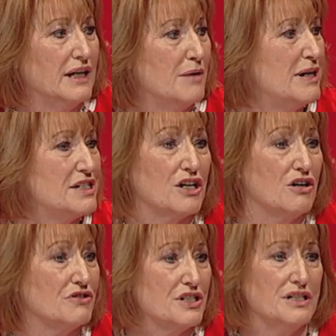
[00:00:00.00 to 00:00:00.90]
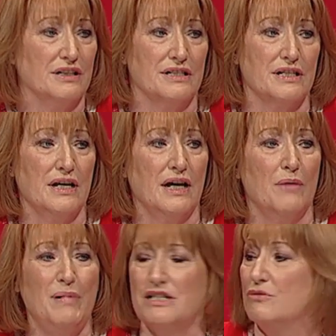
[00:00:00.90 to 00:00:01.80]
a better continent, a
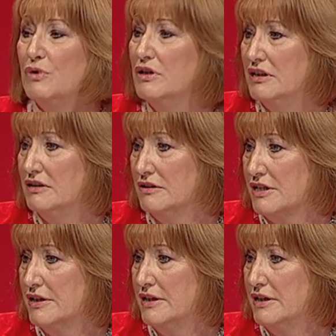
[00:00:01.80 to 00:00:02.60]
better world.